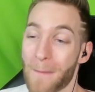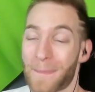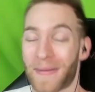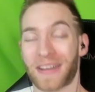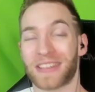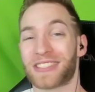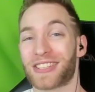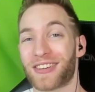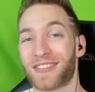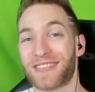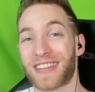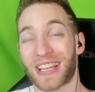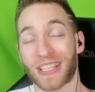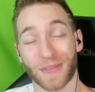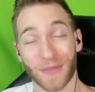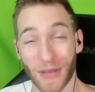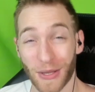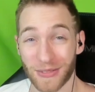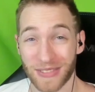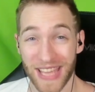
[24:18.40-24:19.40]
But until the
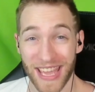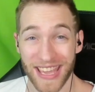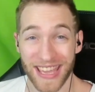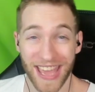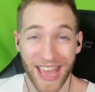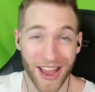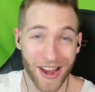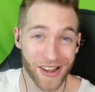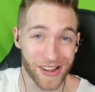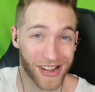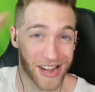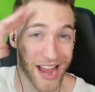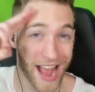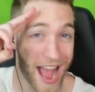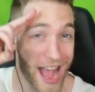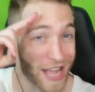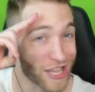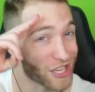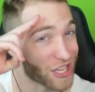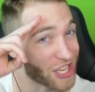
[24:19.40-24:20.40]
next video, take care,
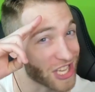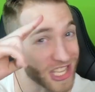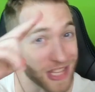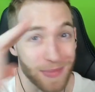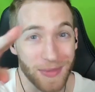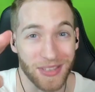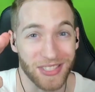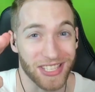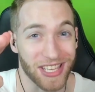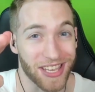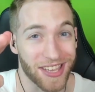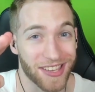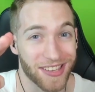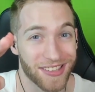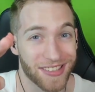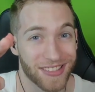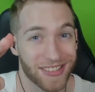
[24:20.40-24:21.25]
and cue the music.